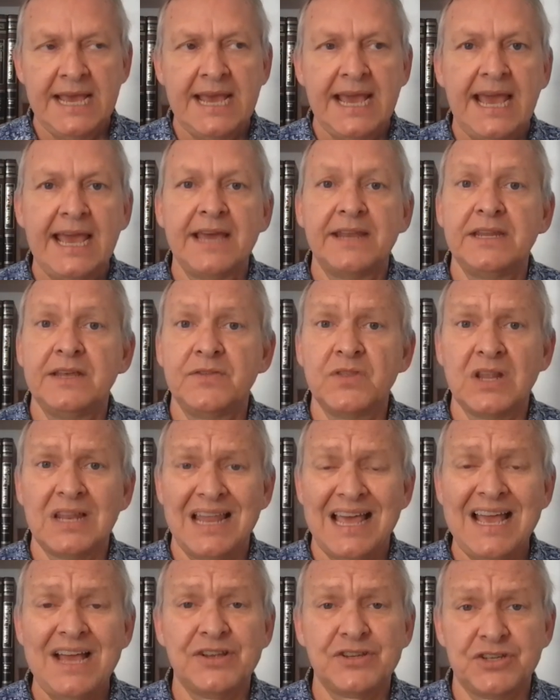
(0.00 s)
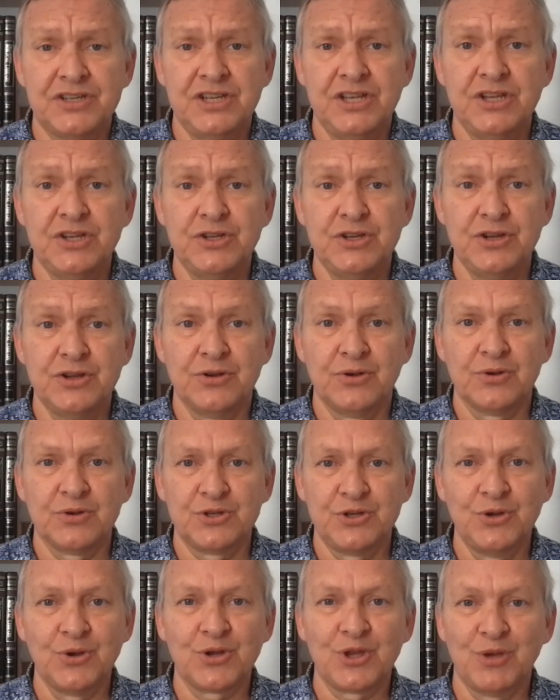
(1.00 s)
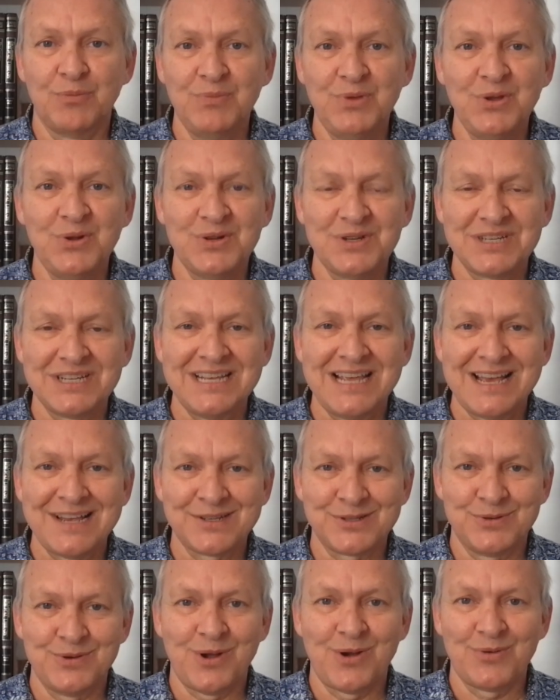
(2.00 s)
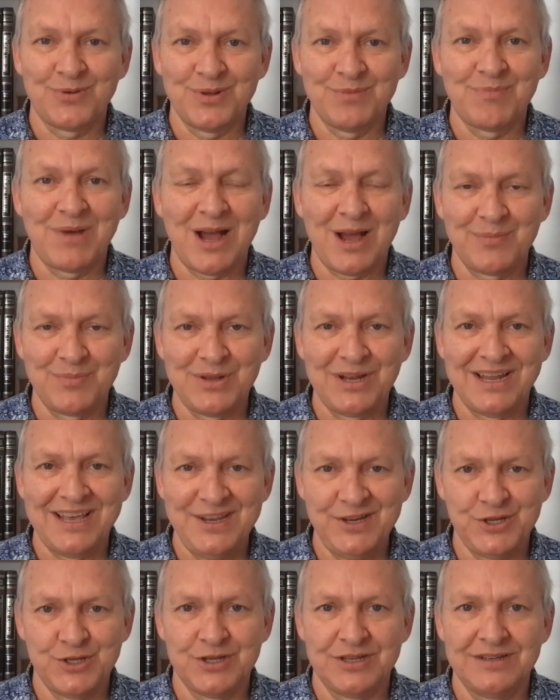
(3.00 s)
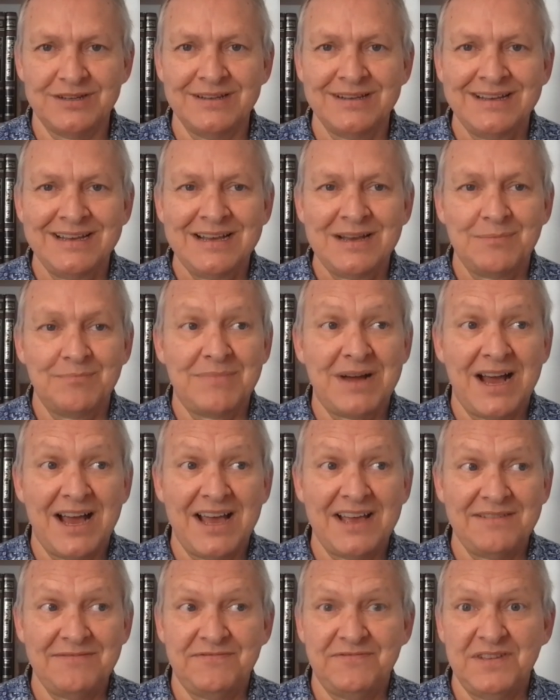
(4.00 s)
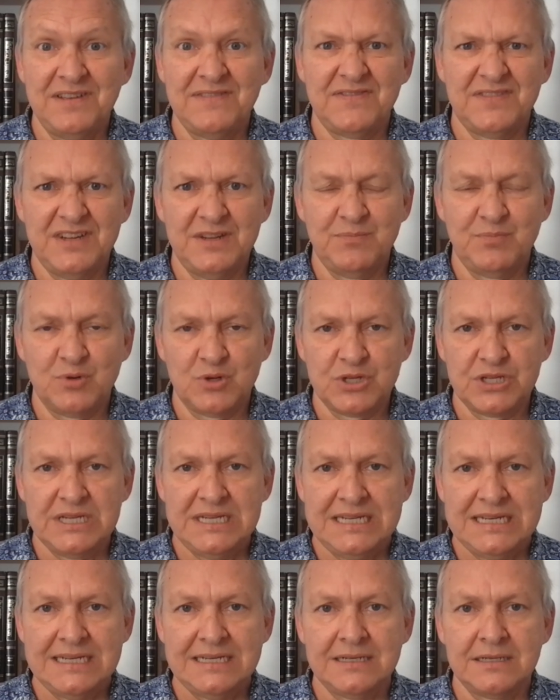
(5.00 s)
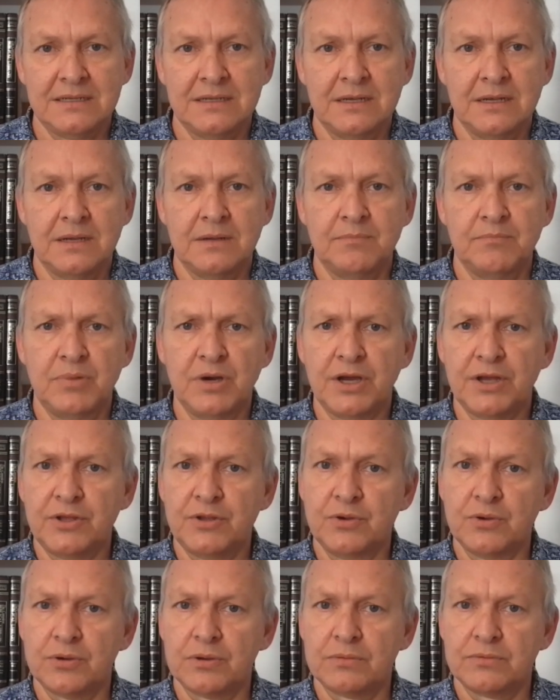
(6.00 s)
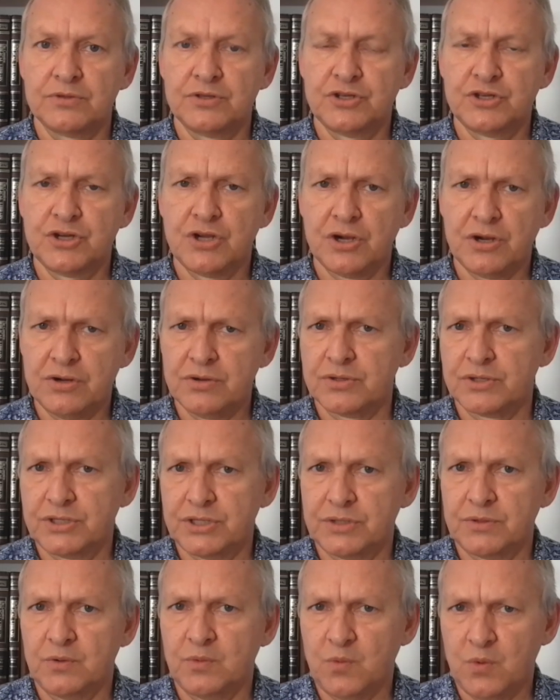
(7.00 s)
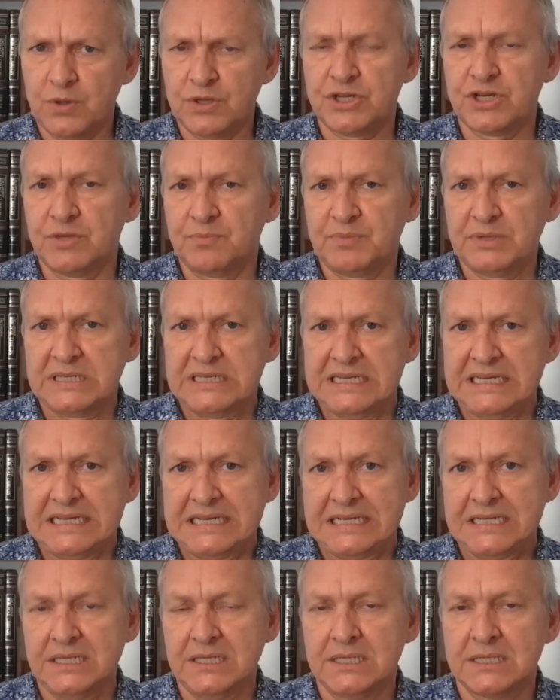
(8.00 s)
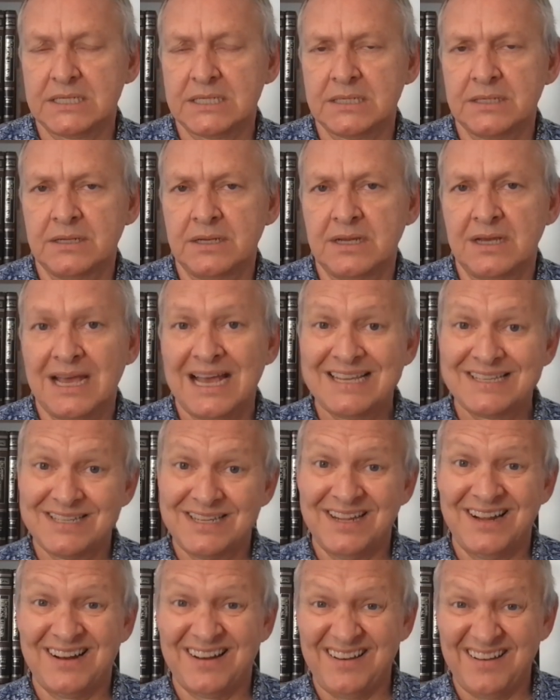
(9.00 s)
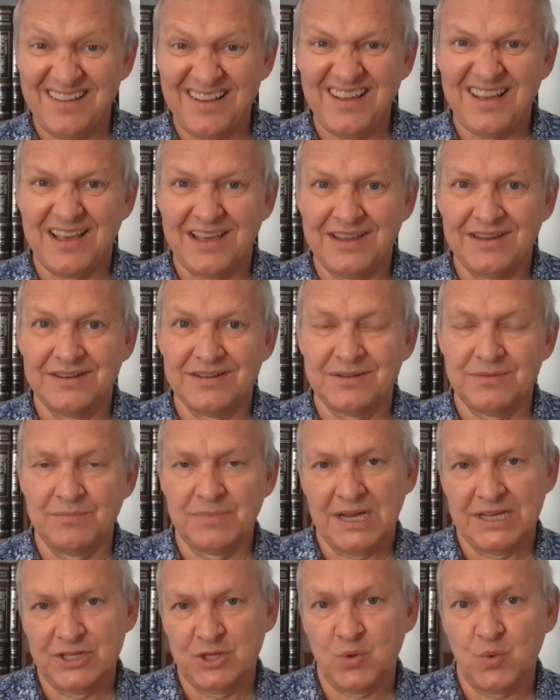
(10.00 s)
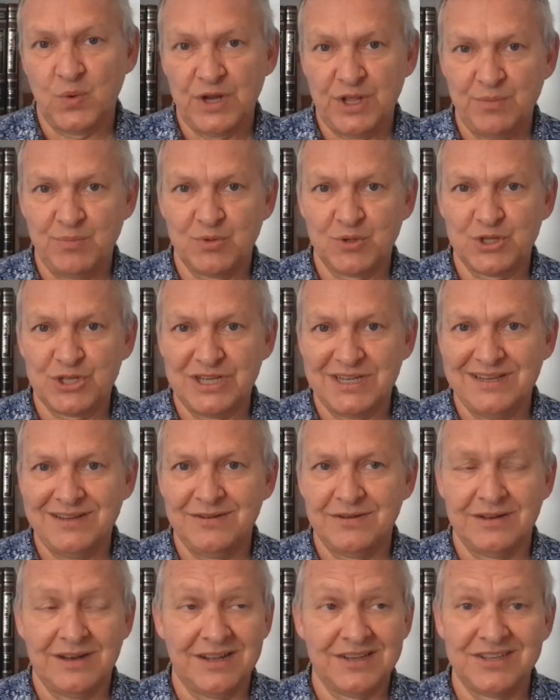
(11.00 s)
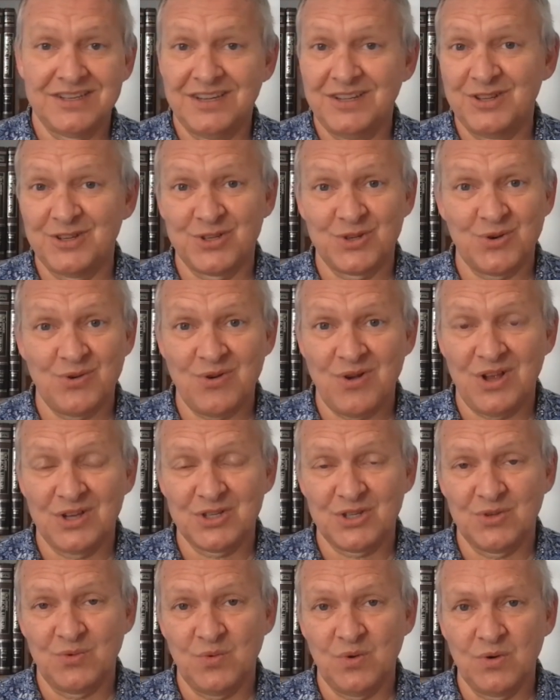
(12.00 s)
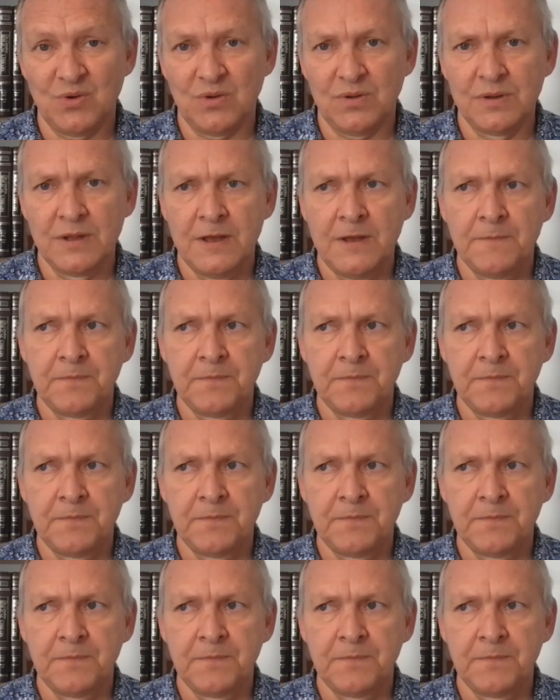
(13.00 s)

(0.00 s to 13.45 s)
and in the last 10 years, your community has grown in population by 50%, but your church worship attendance has declined by 20%, and I see this across the world,